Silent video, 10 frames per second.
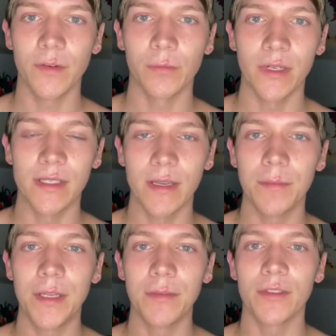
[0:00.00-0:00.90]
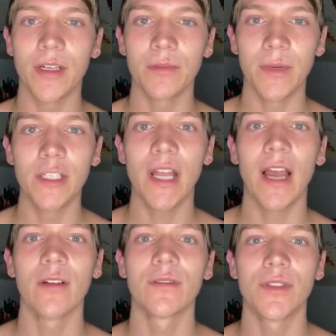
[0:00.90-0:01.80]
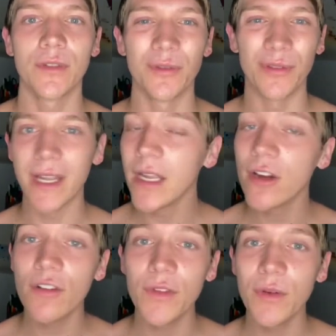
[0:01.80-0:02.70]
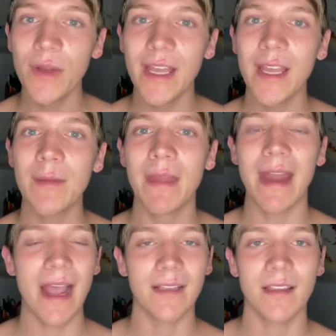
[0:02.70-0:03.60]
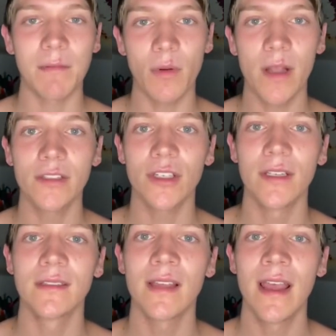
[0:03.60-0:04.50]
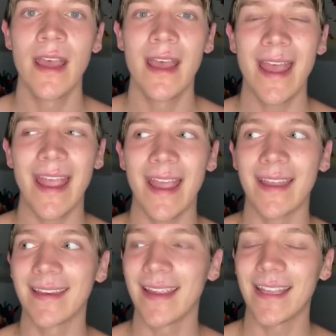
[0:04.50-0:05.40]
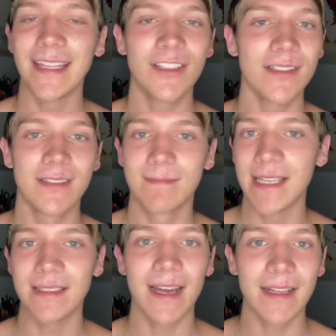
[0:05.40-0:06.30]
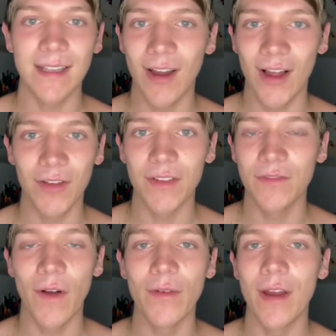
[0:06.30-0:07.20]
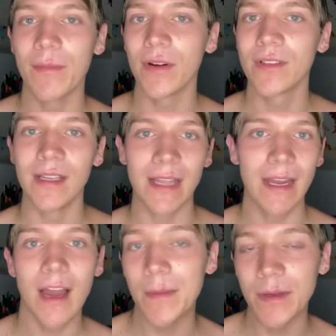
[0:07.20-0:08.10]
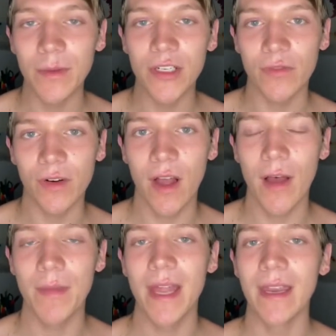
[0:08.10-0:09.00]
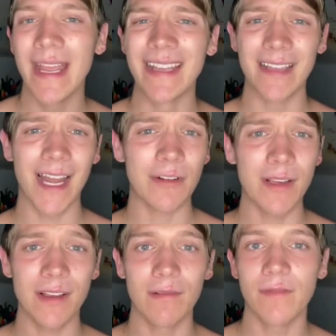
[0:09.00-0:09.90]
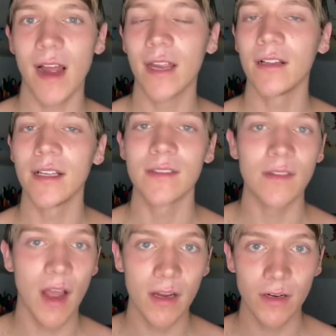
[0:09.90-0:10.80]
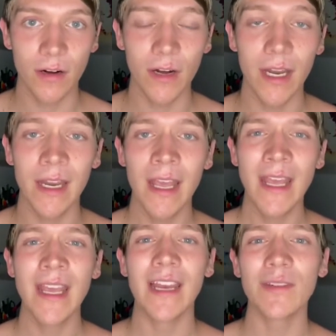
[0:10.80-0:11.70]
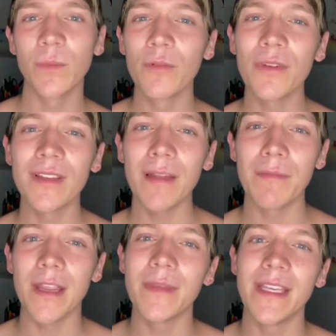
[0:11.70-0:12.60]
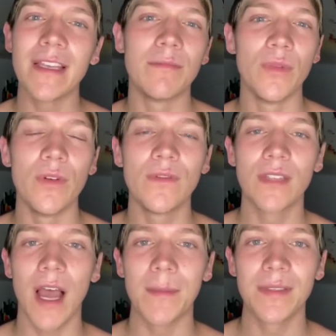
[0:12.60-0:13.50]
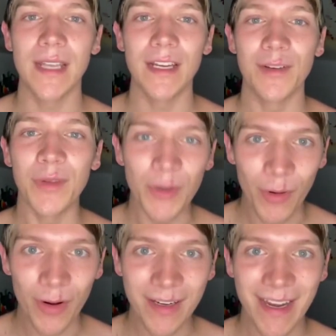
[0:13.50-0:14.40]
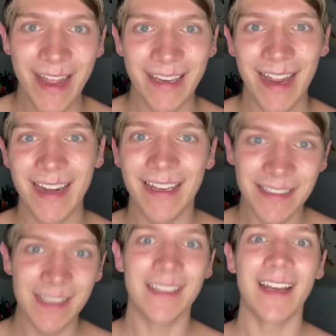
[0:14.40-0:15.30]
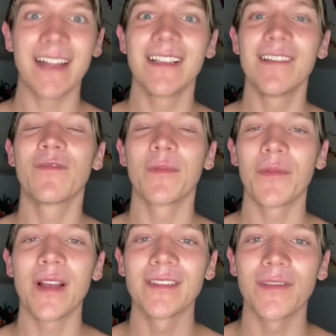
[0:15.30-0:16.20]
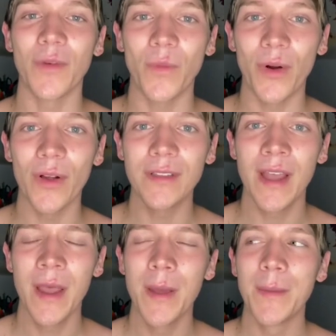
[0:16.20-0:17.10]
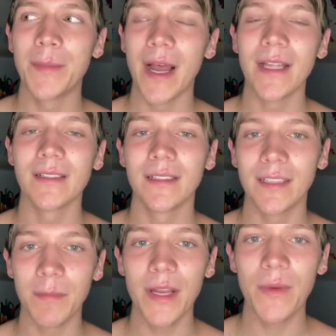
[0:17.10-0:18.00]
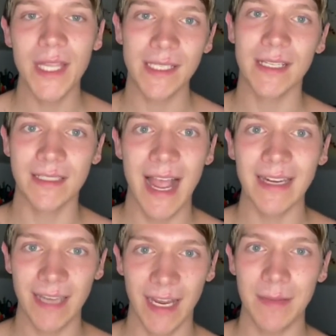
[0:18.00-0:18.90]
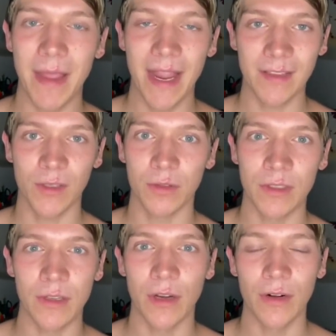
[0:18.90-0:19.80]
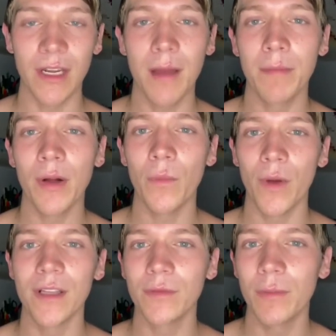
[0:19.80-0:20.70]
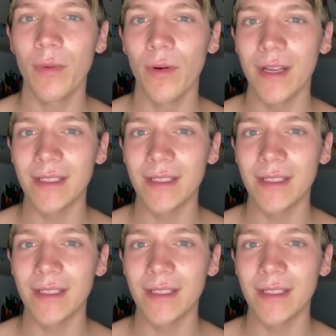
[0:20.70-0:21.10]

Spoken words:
from prison, people tried to reach out to interview him and ask him questions, and he just disconnected all of his phone numbers. He cannot be reached for comment. His address on file is not current. It is rumored that maybe he had moved to upstate New York and kind of disconnected from the rest of the world, But somebody with his exact name and social security number was reported